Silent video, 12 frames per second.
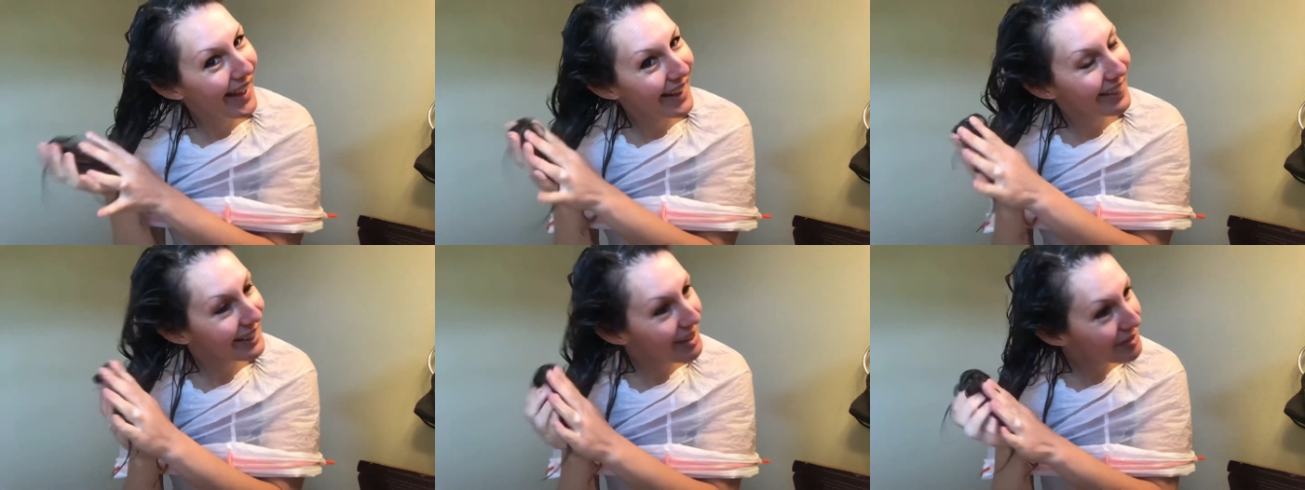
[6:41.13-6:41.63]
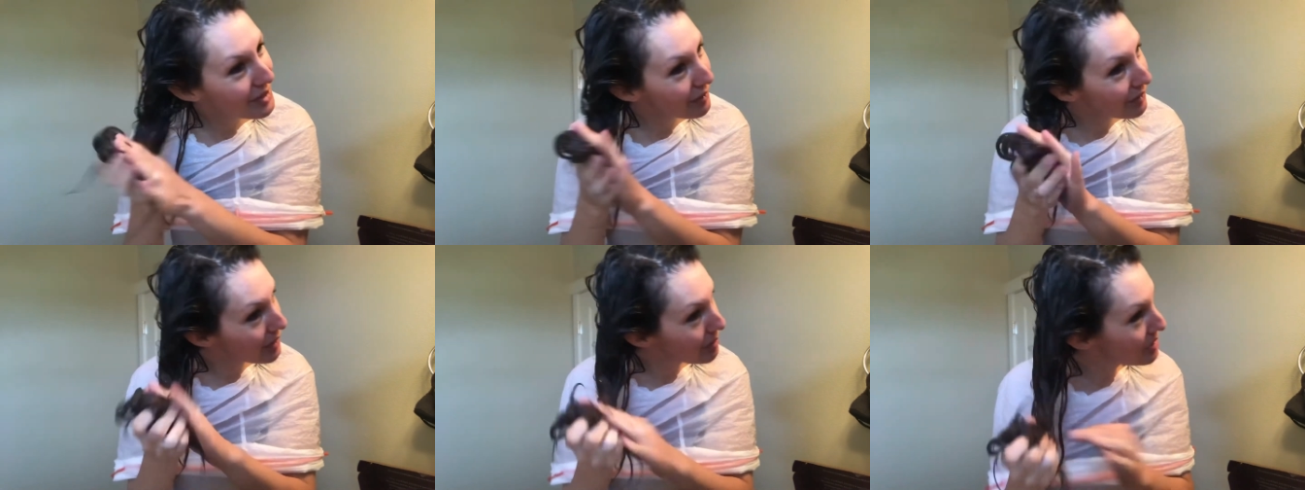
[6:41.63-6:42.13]
left over.
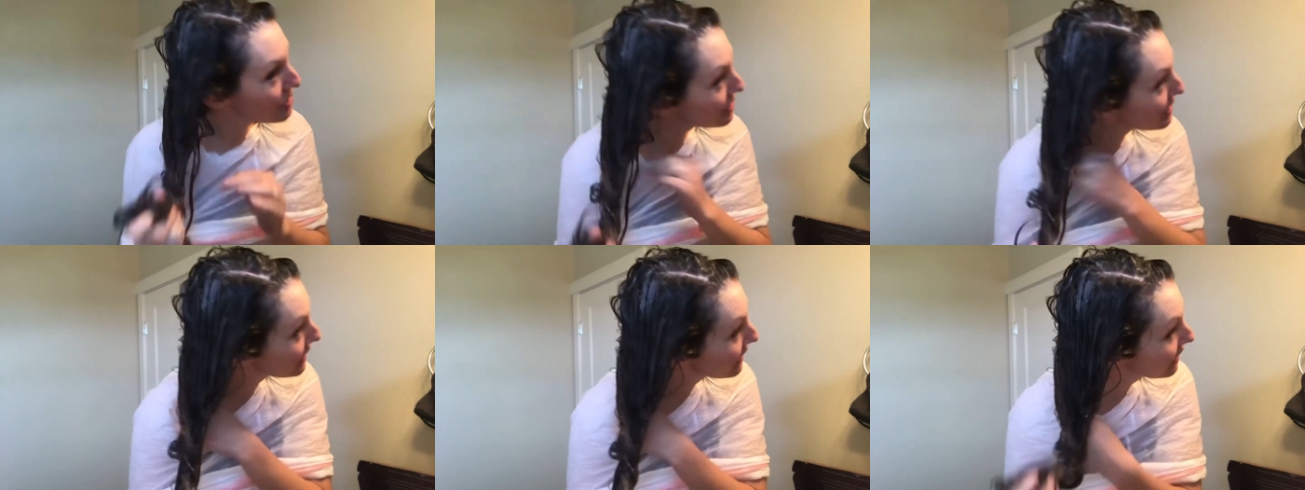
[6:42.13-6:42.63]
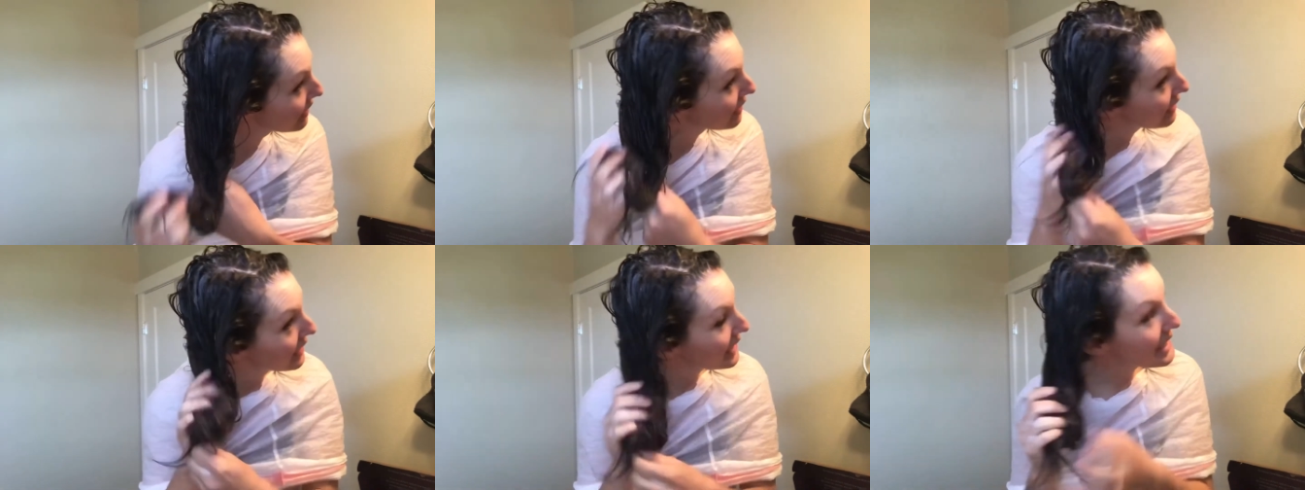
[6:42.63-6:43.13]
I'm usually
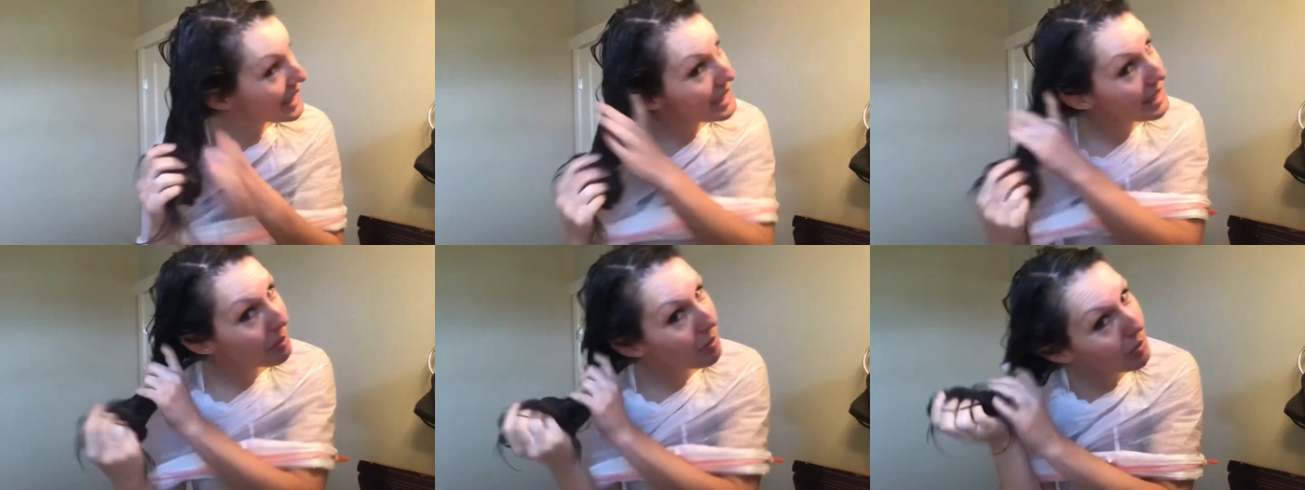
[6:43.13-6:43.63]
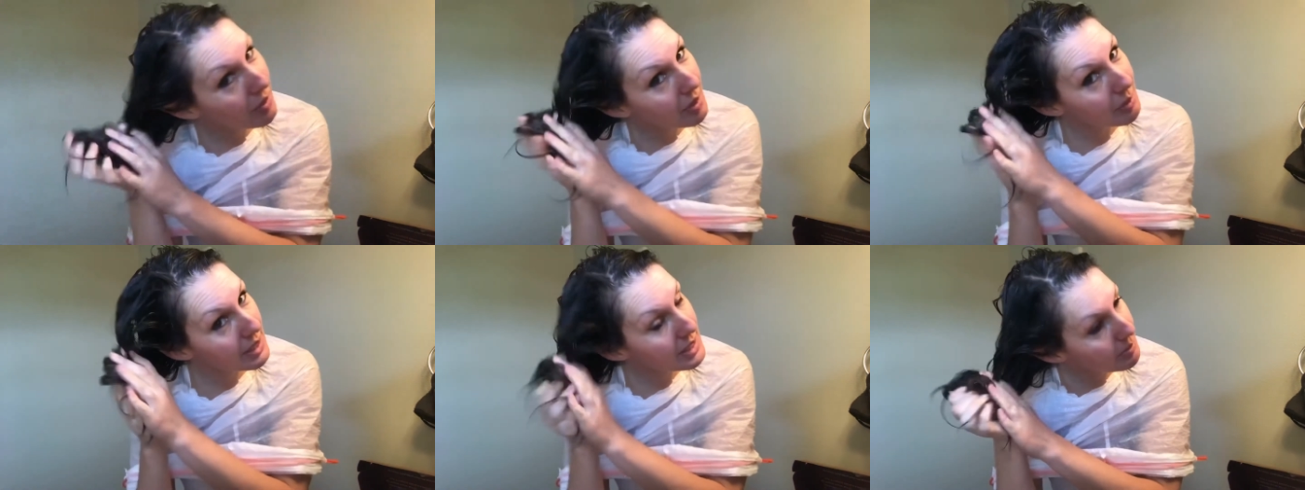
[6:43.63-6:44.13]
needing more
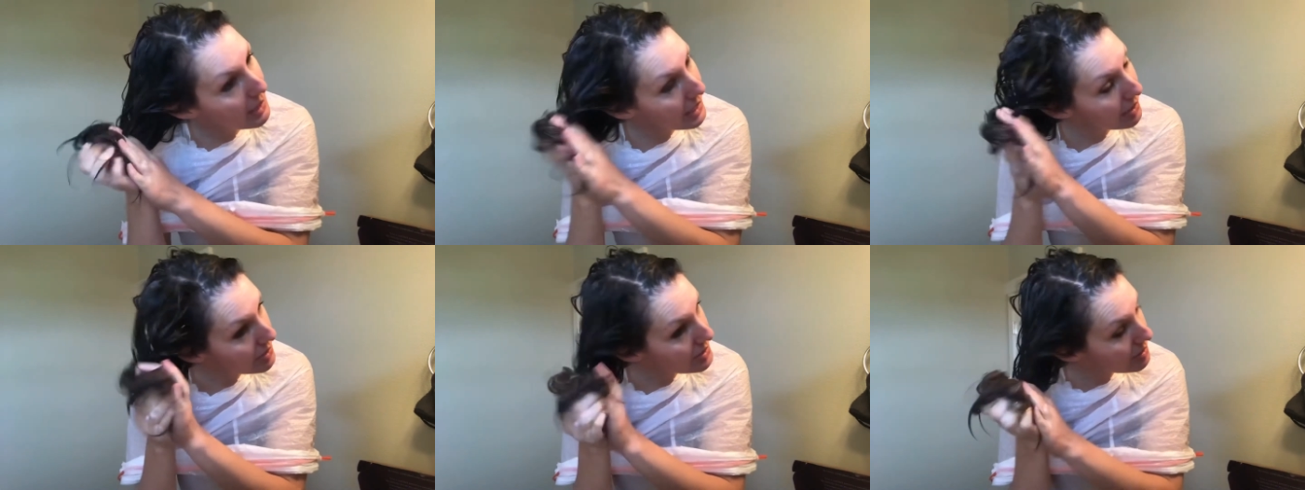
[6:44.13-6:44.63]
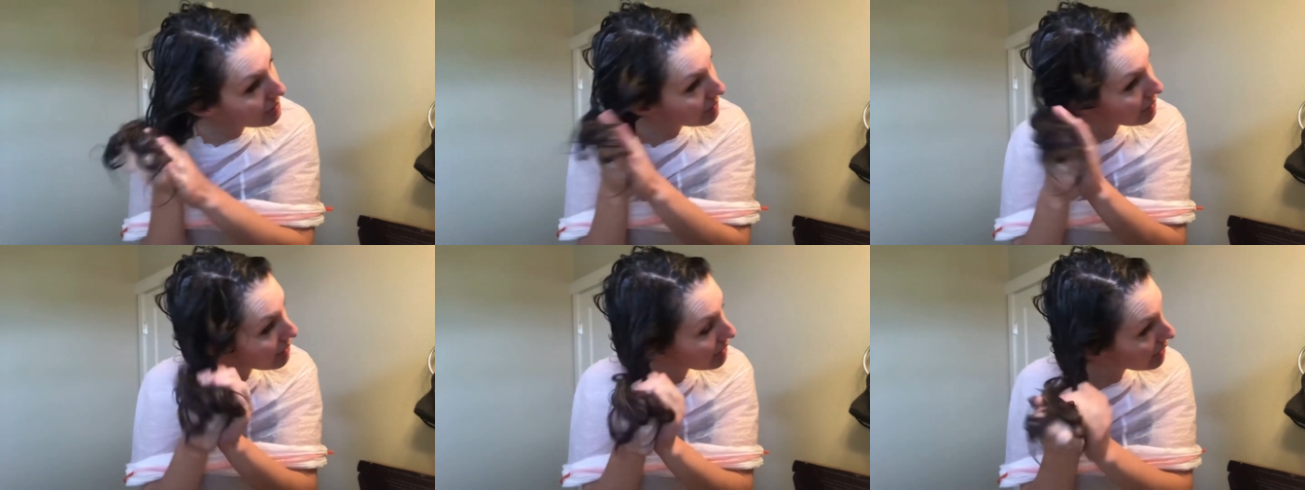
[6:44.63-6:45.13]
because my hair is so
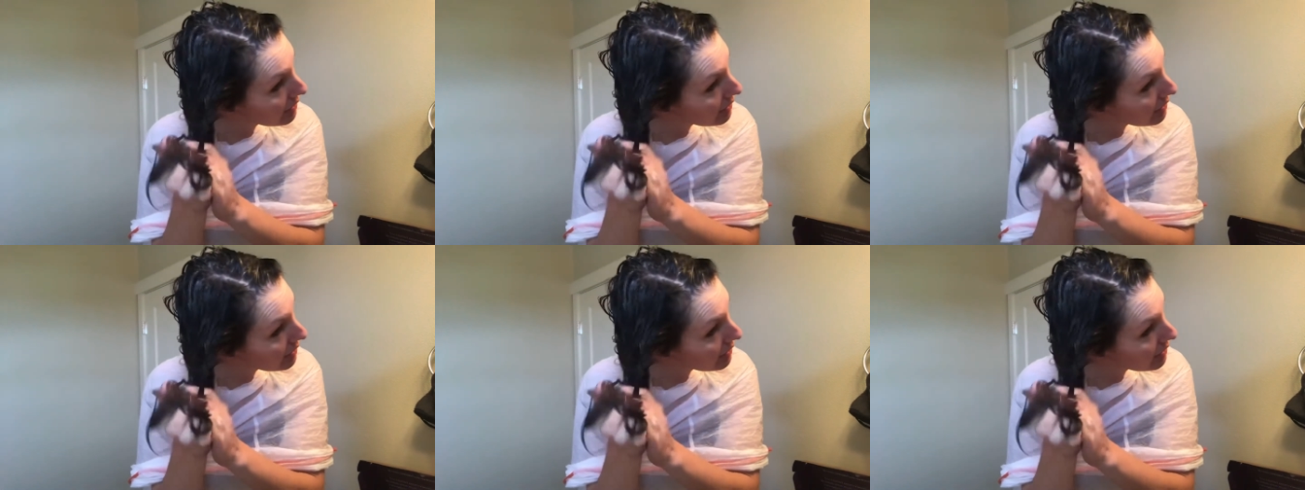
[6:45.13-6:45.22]
long.